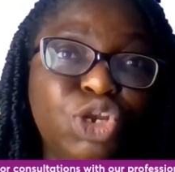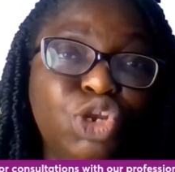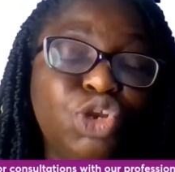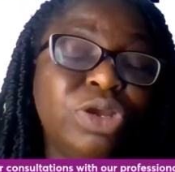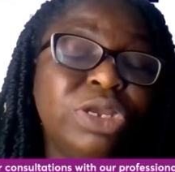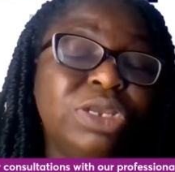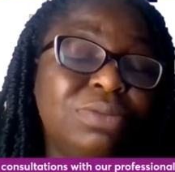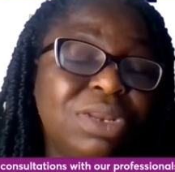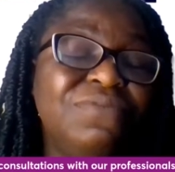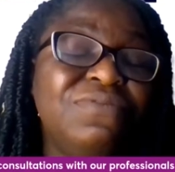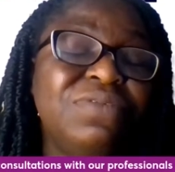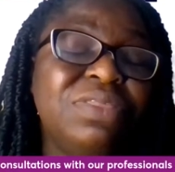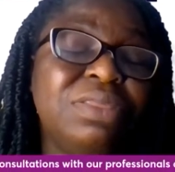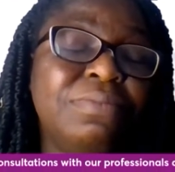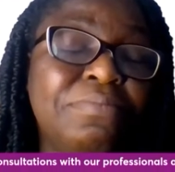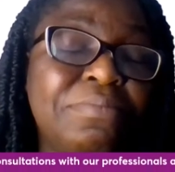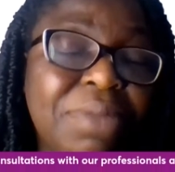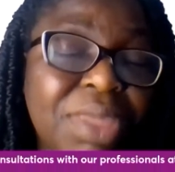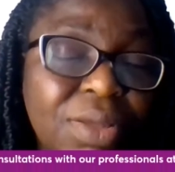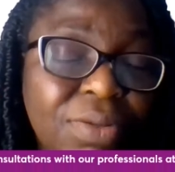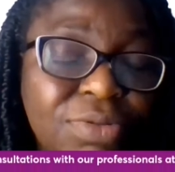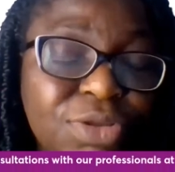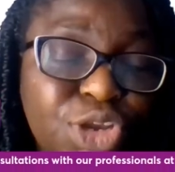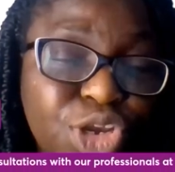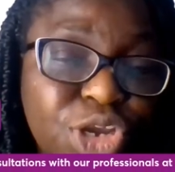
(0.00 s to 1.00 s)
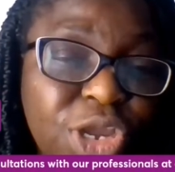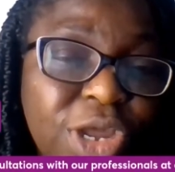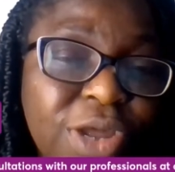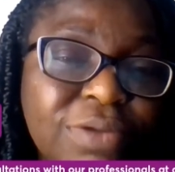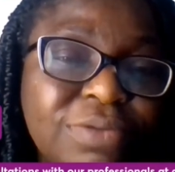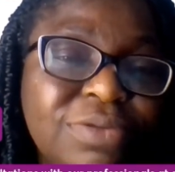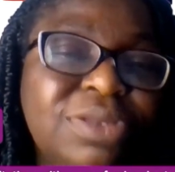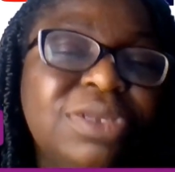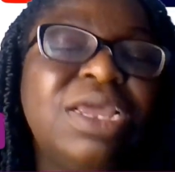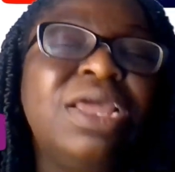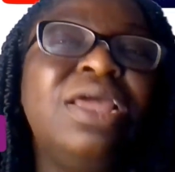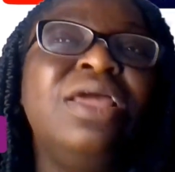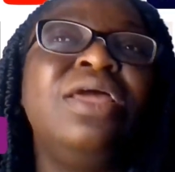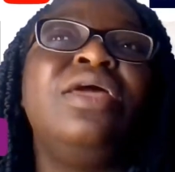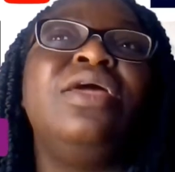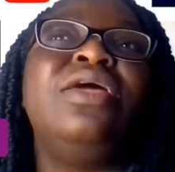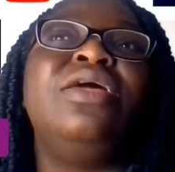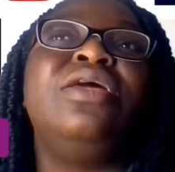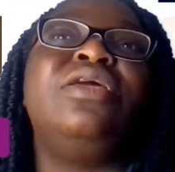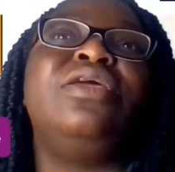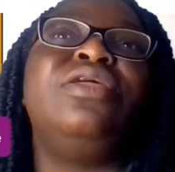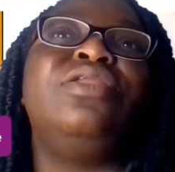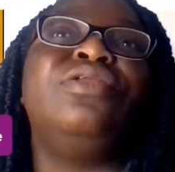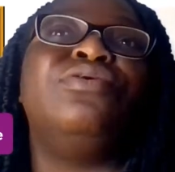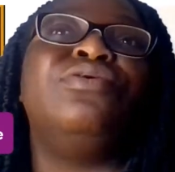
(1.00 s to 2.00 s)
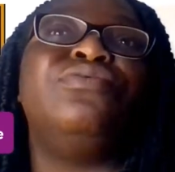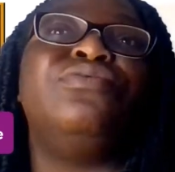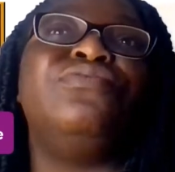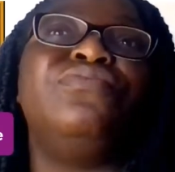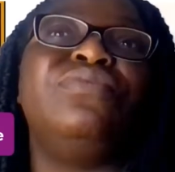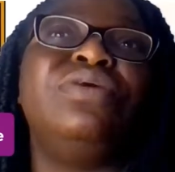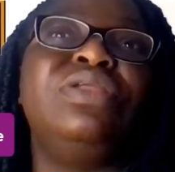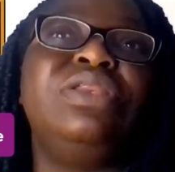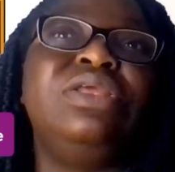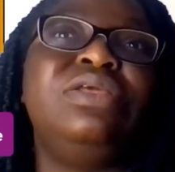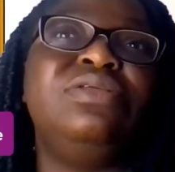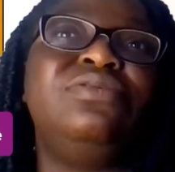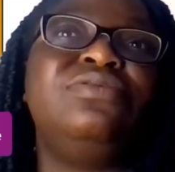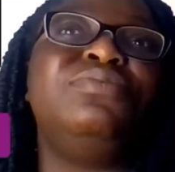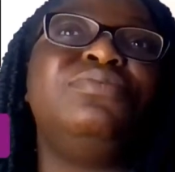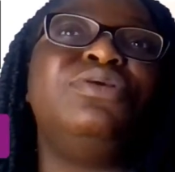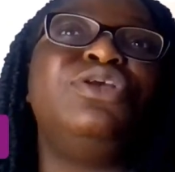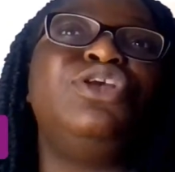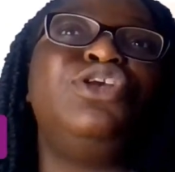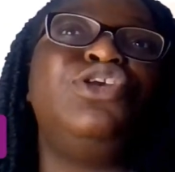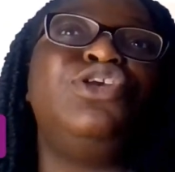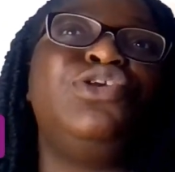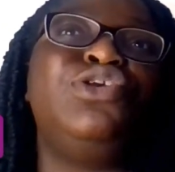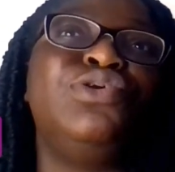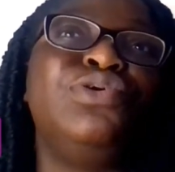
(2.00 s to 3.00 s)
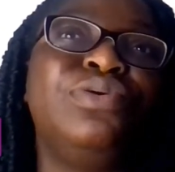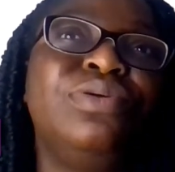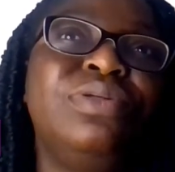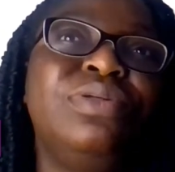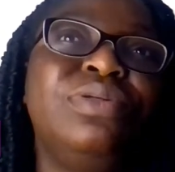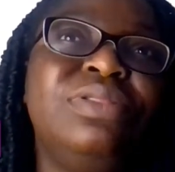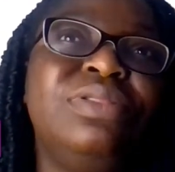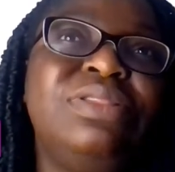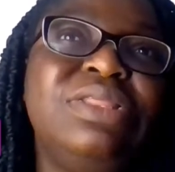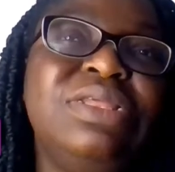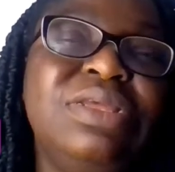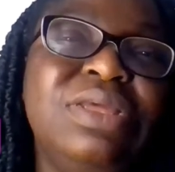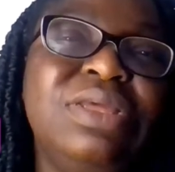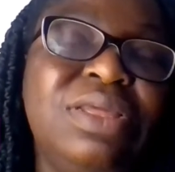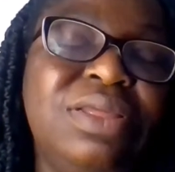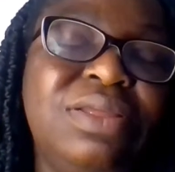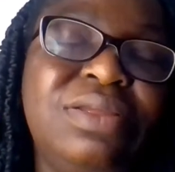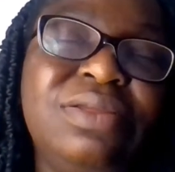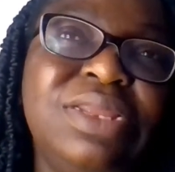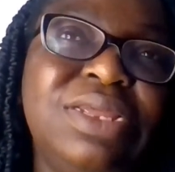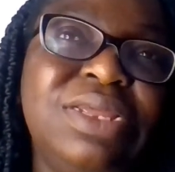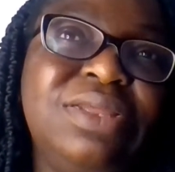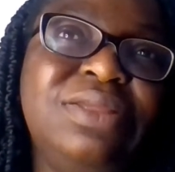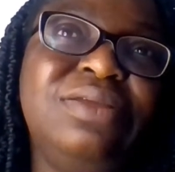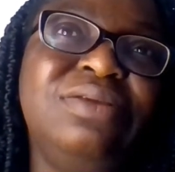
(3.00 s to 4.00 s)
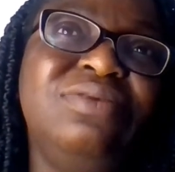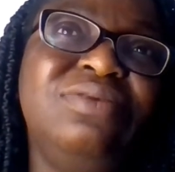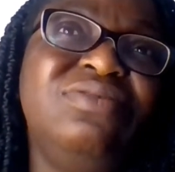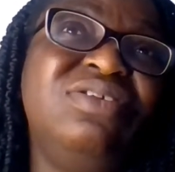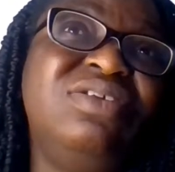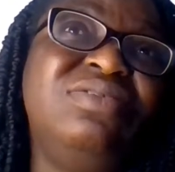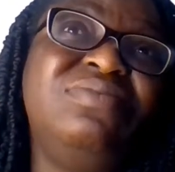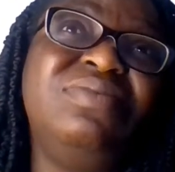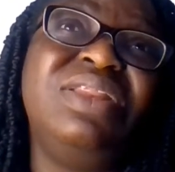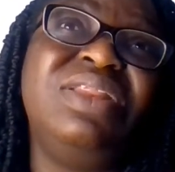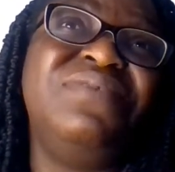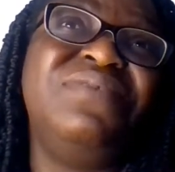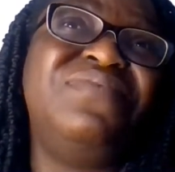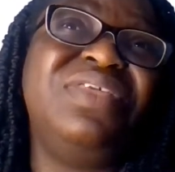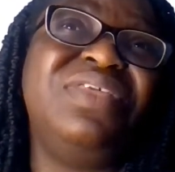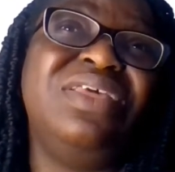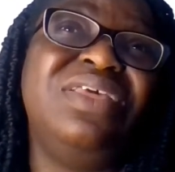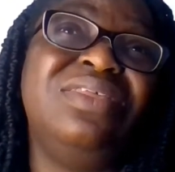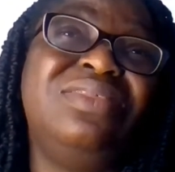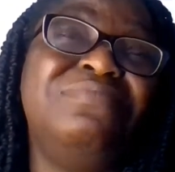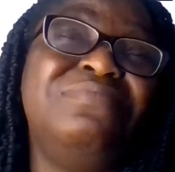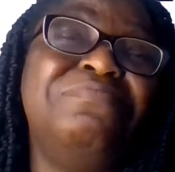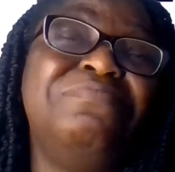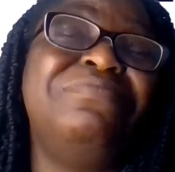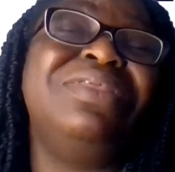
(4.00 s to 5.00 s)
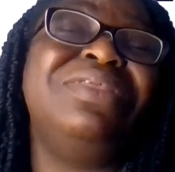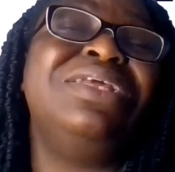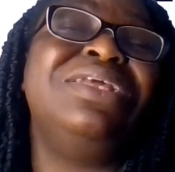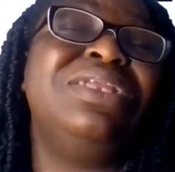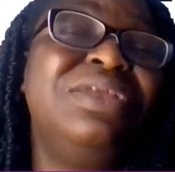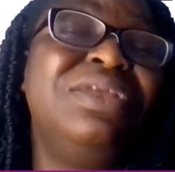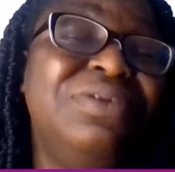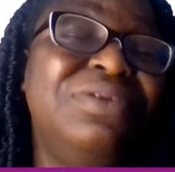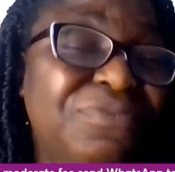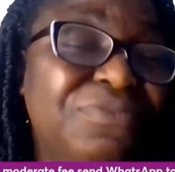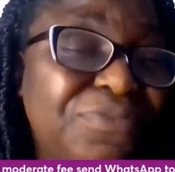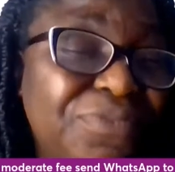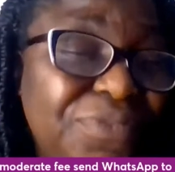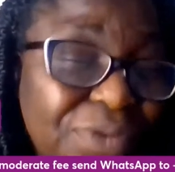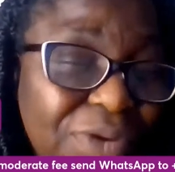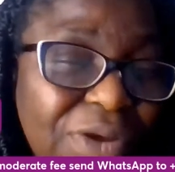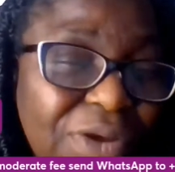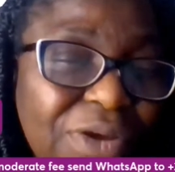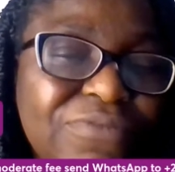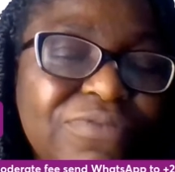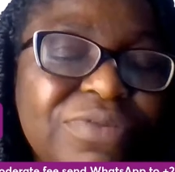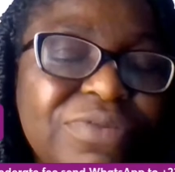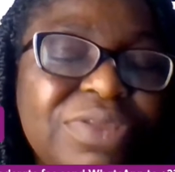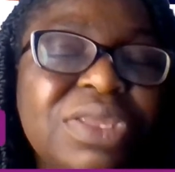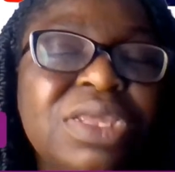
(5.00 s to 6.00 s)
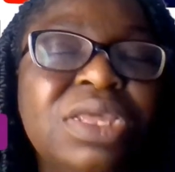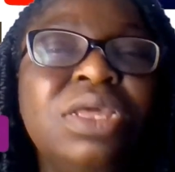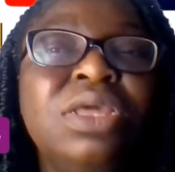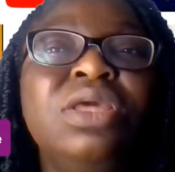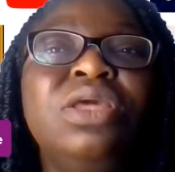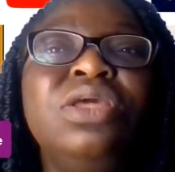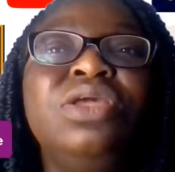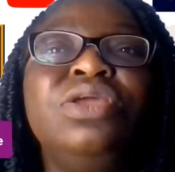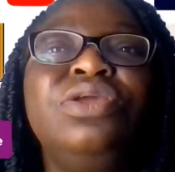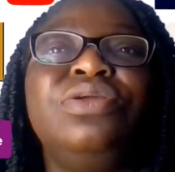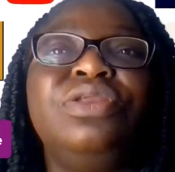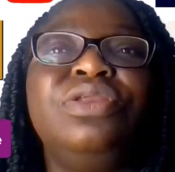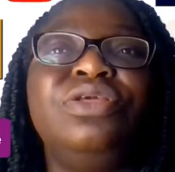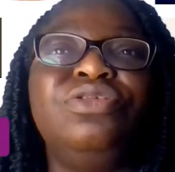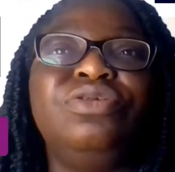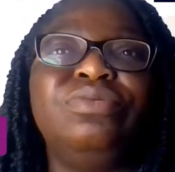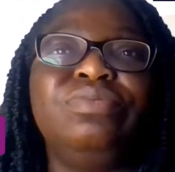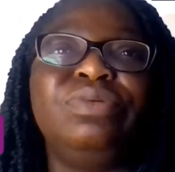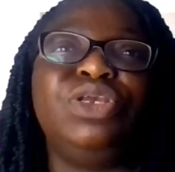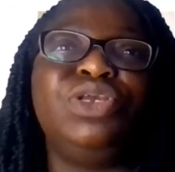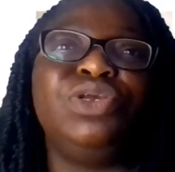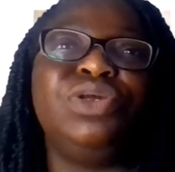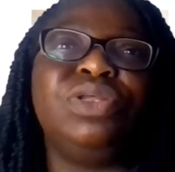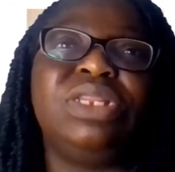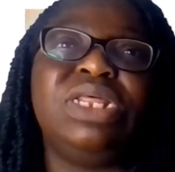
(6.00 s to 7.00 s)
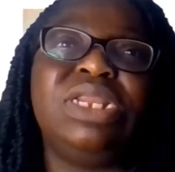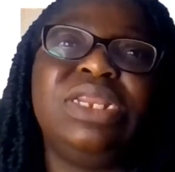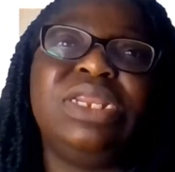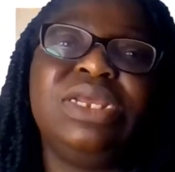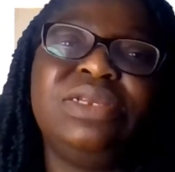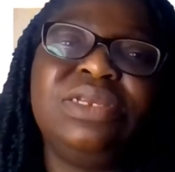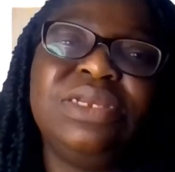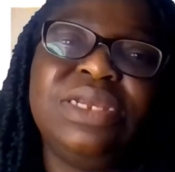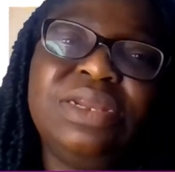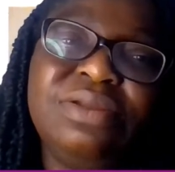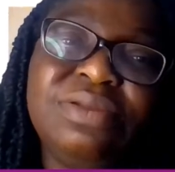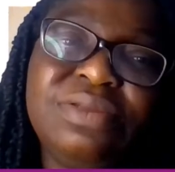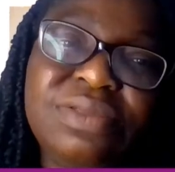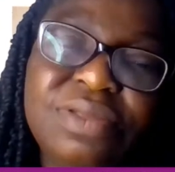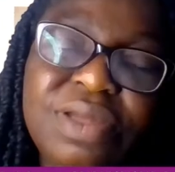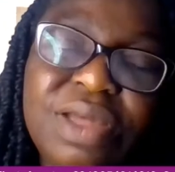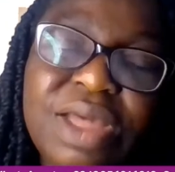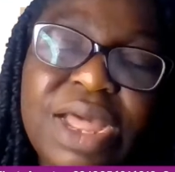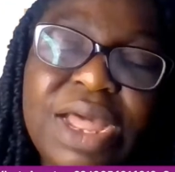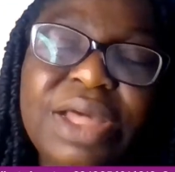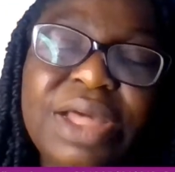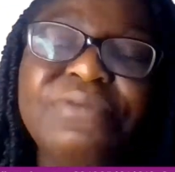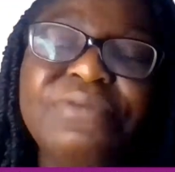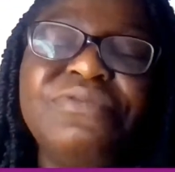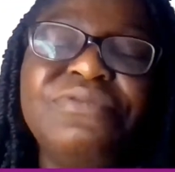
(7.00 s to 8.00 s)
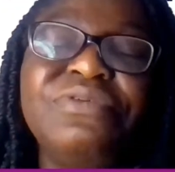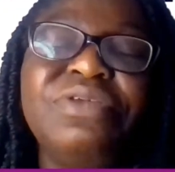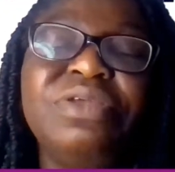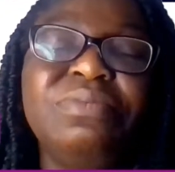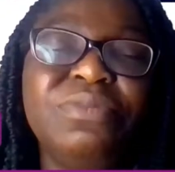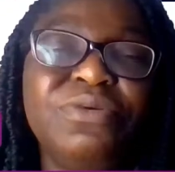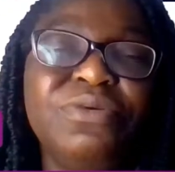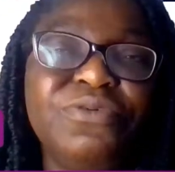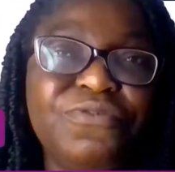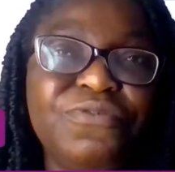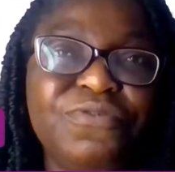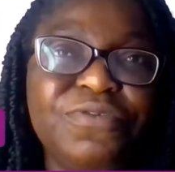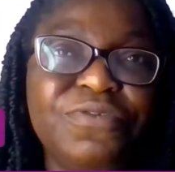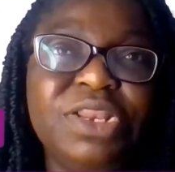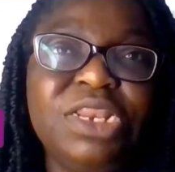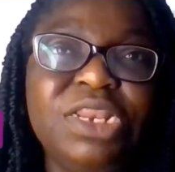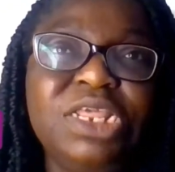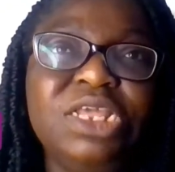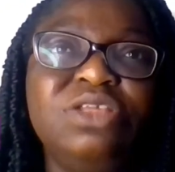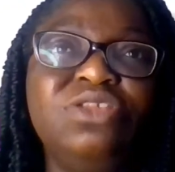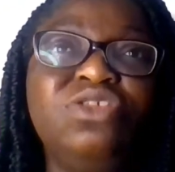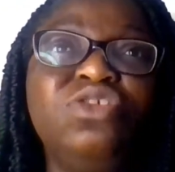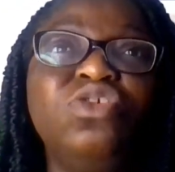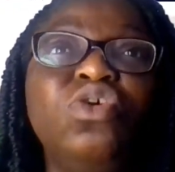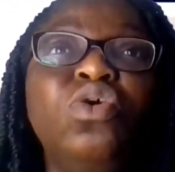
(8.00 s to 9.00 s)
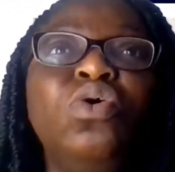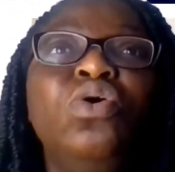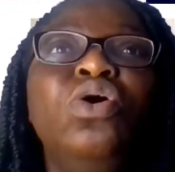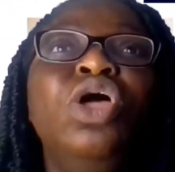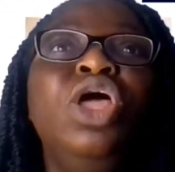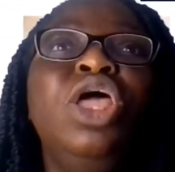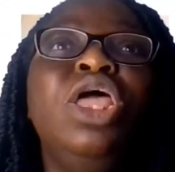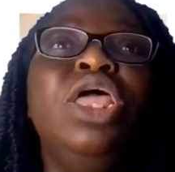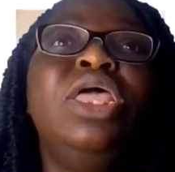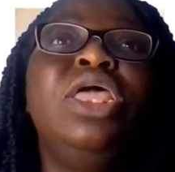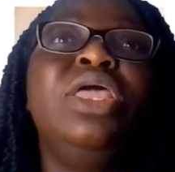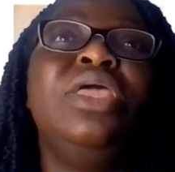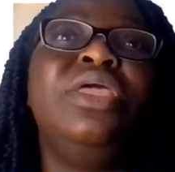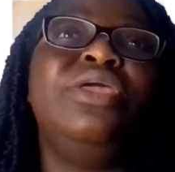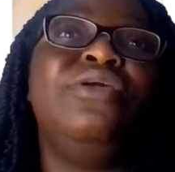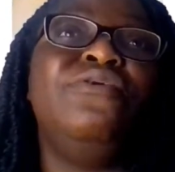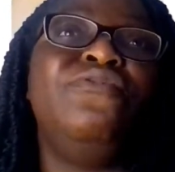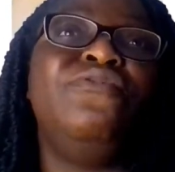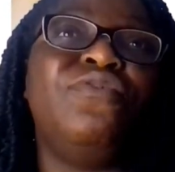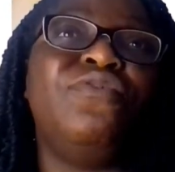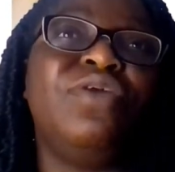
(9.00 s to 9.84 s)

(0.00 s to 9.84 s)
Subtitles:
we need to be sure that, especially if there's bleeding involved, you need to be sure that that child does not have hemophilia. So if you have listened to me today